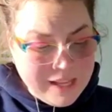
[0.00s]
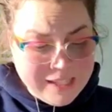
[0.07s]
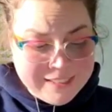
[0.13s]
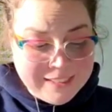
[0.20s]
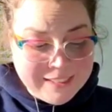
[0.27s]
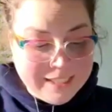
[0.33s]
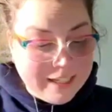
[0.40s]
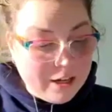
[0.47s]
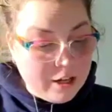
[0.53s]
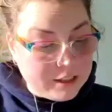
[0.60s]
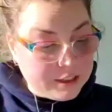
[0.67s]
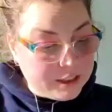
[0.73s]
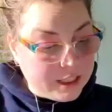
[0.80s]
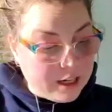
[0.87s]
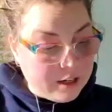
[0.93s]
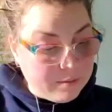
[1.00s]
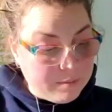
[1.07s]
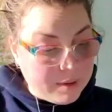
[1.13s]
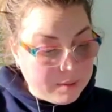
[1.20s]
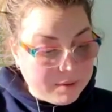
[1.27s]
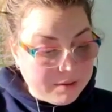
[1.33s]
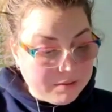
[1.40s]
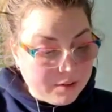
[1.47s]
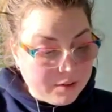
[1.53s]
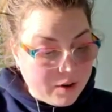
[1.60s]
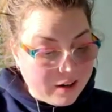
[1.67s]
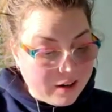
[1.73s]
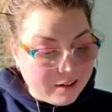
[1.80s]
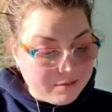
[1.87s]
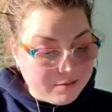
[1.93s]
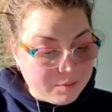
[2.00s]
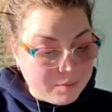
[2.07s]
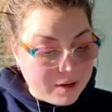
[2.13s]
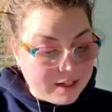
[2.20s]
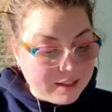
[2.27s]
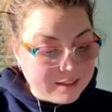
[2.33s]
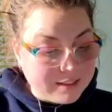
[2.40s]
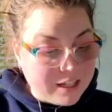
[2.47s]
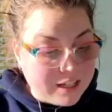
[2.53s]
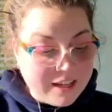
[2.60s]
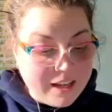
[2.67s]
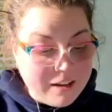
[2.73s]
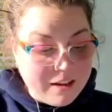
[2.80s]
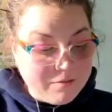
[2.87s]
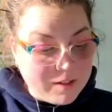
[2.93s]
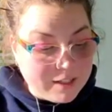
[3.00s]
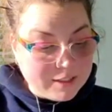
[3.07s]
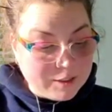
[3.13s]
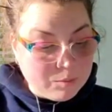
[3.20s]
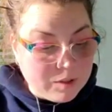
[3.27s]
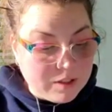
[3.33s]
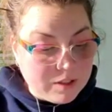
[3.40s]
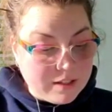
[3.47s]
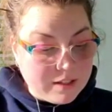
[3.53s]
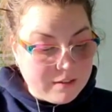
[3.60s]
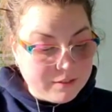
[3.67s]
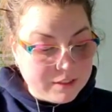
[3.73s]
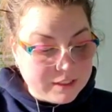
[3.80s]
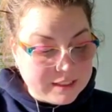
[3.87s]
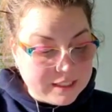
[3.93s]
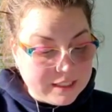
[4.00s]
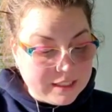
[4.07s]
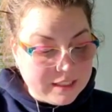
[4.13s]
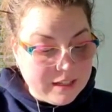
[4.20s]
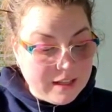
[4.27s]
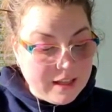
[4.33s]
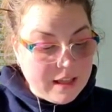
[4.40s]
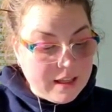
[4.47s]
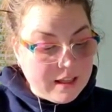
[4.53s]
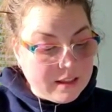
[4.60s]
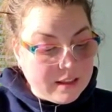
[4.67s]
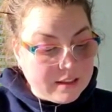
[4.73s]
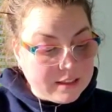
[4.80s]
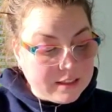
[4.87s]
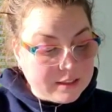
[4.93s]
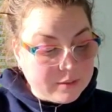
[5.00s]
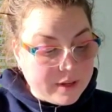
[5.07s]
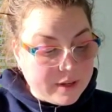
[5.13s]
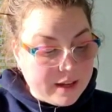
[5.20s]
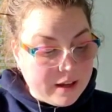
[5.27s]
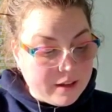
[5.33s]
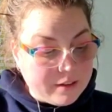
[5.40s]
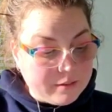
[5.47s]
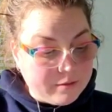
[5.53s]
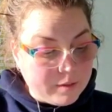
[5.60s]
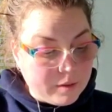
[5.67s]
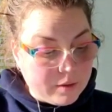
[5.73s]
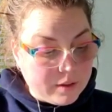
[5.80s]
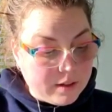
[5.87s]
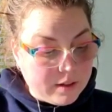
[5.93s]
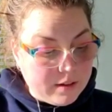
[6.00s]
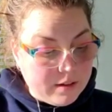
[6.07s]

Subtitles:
Sitting on a chair may be required if the body is not yet flexible enough to sit this way on the floor.